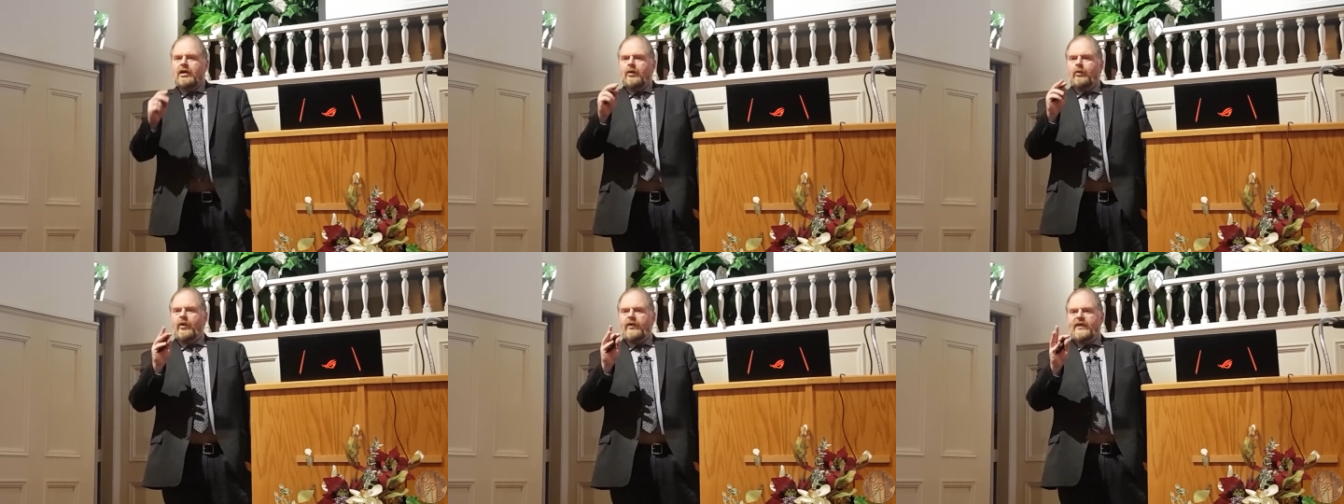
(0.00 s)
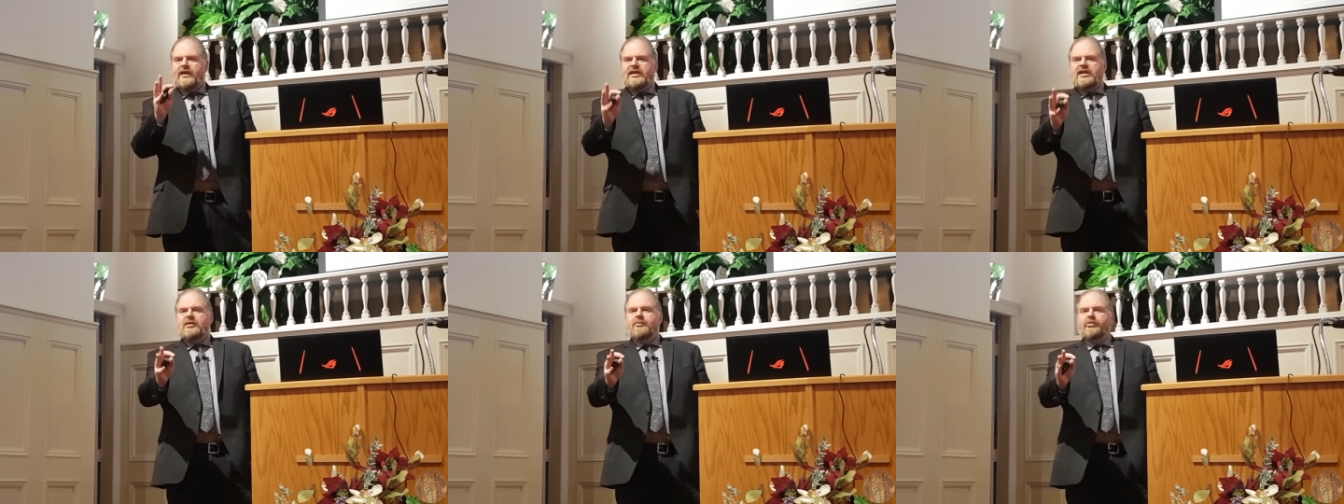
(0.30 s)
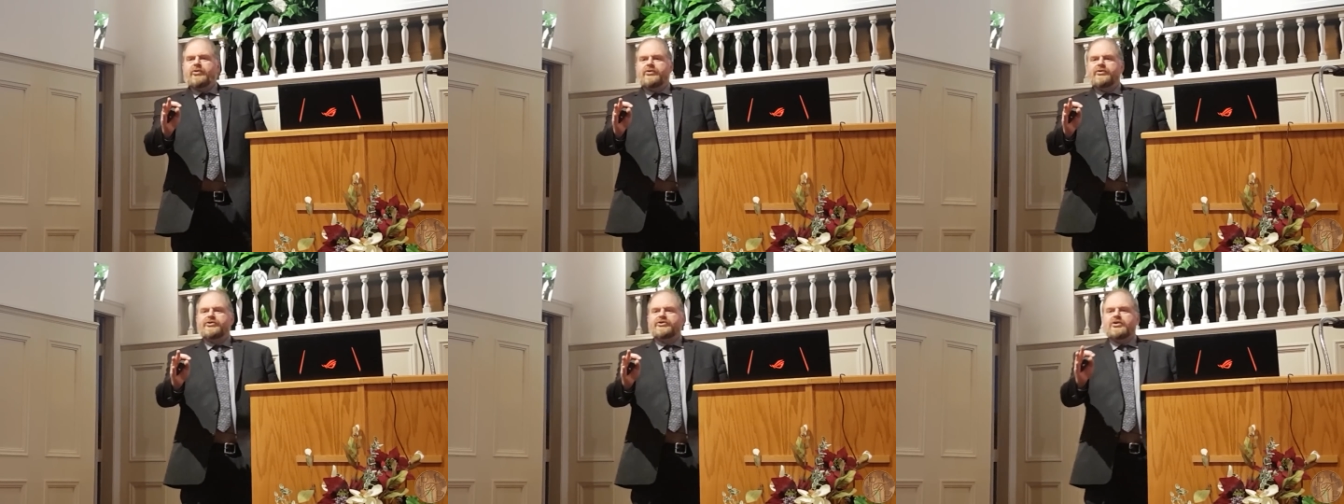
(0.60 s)
When the
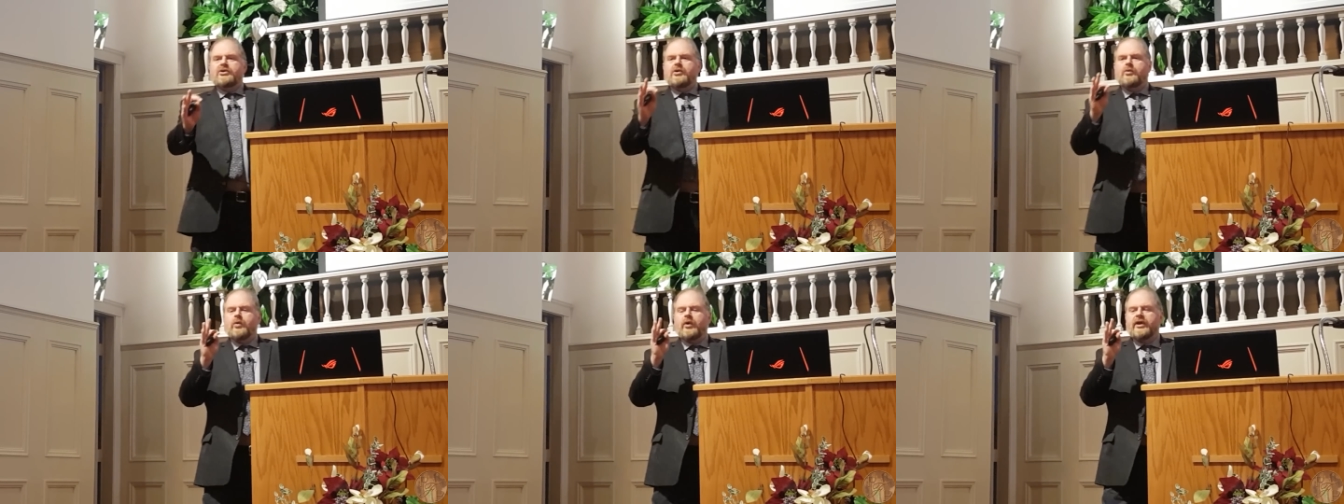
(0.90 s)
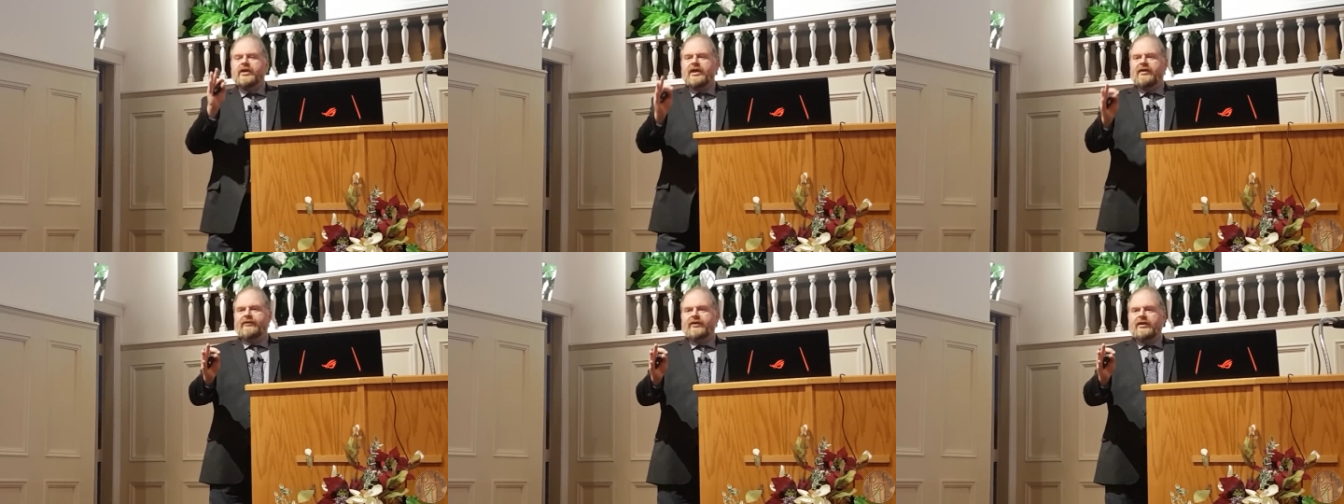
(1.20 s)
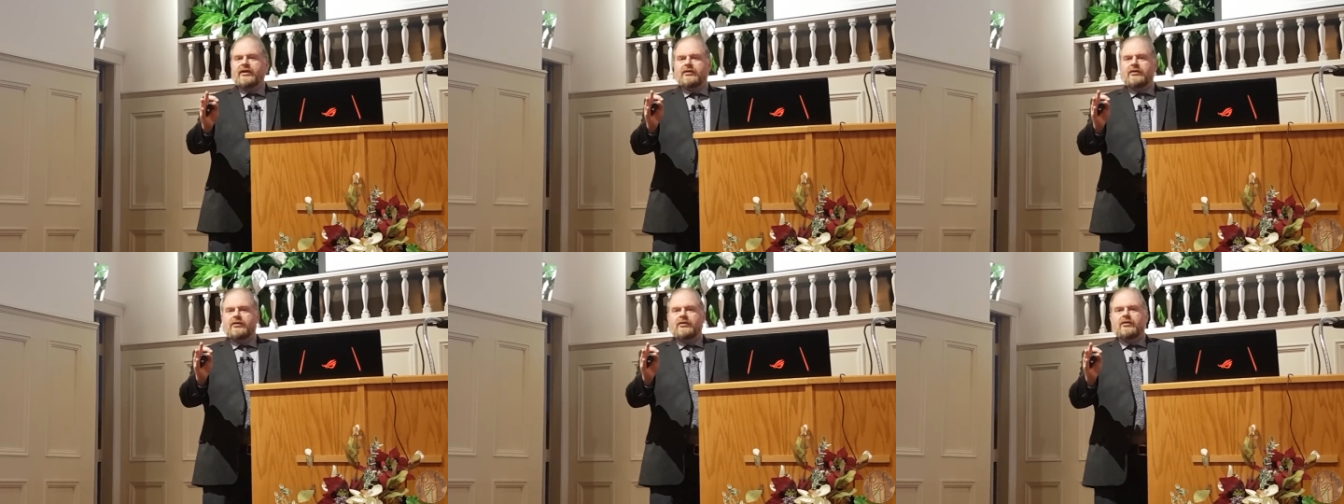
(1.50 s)
Hebrews were
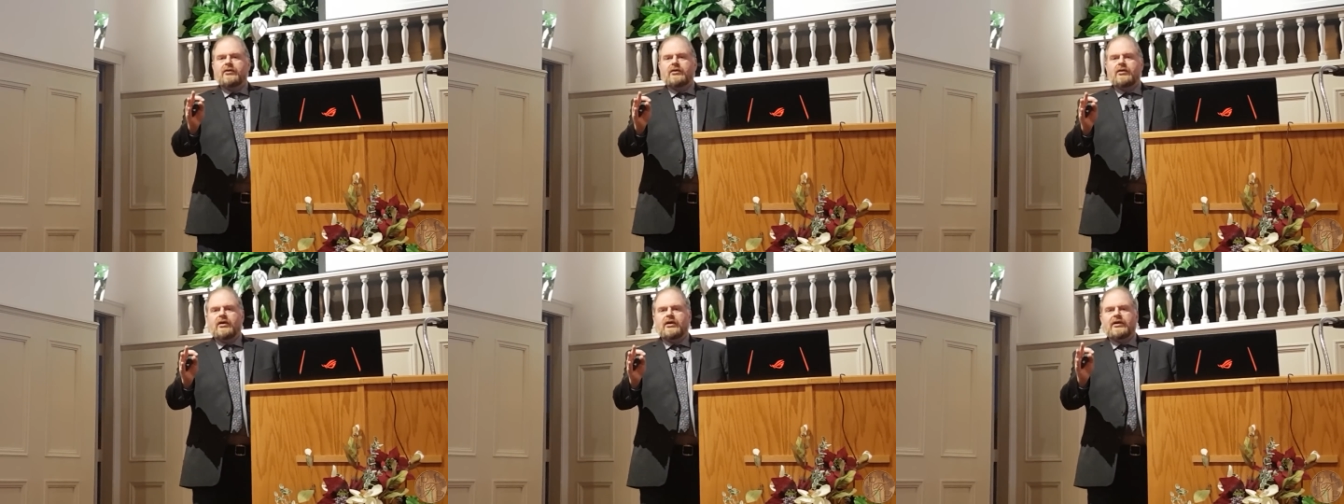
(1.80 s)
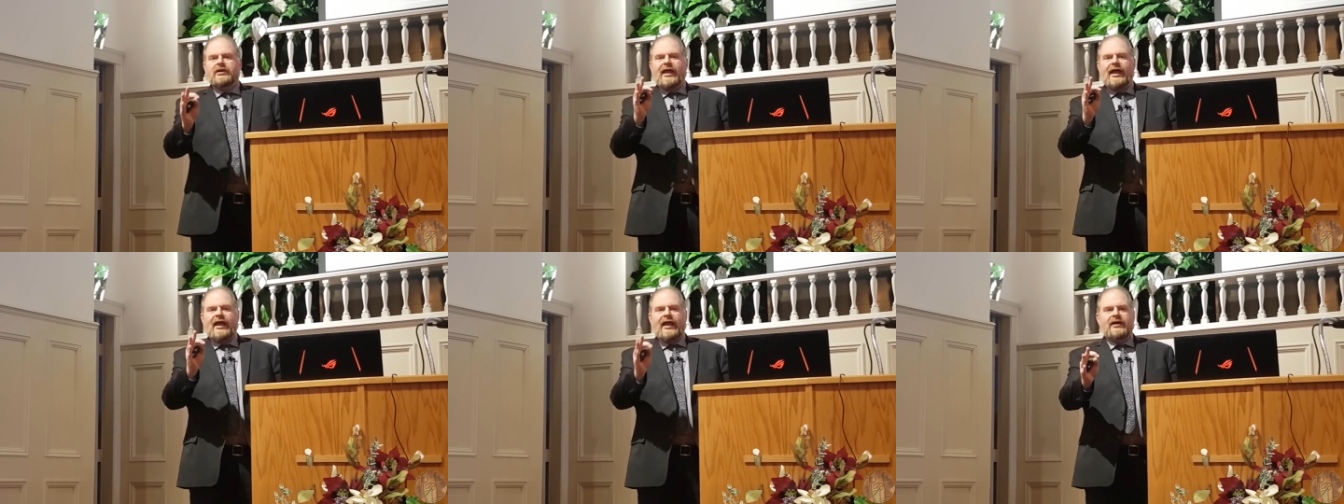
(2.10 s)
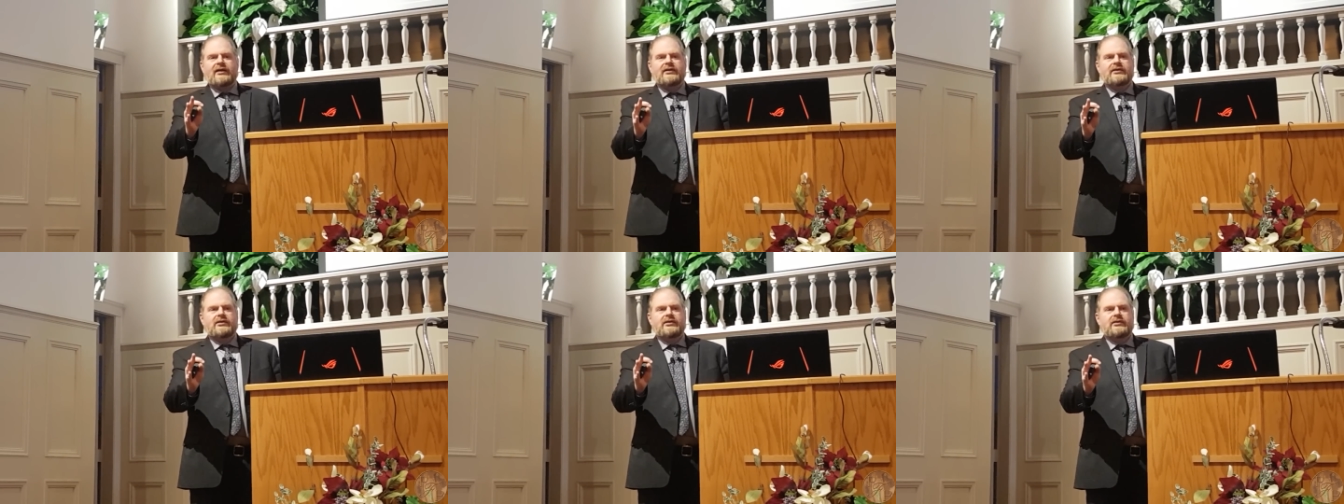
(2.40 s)
given
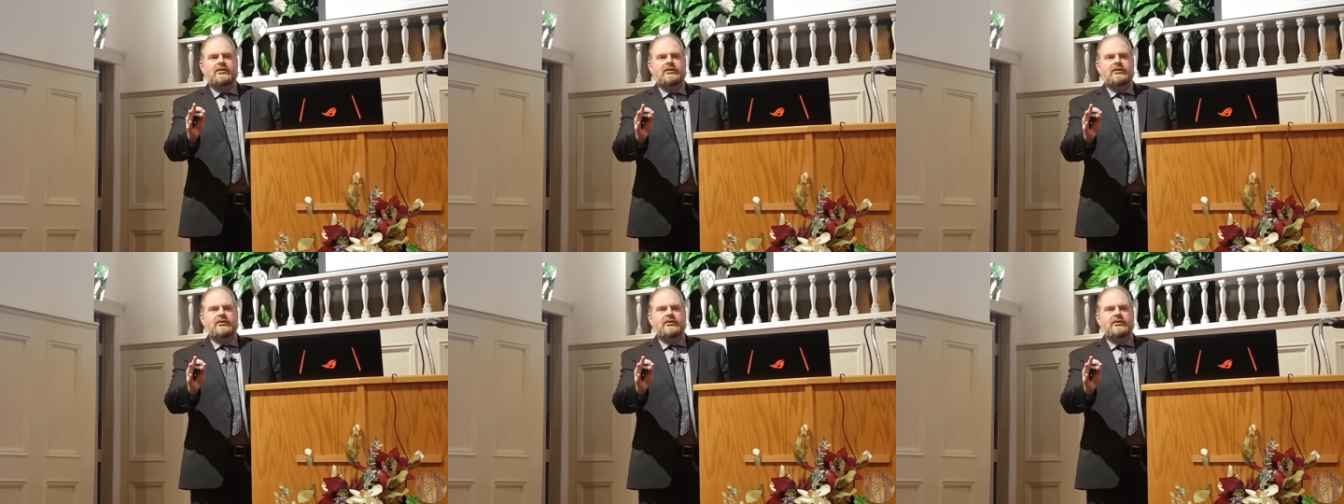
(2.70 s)
land,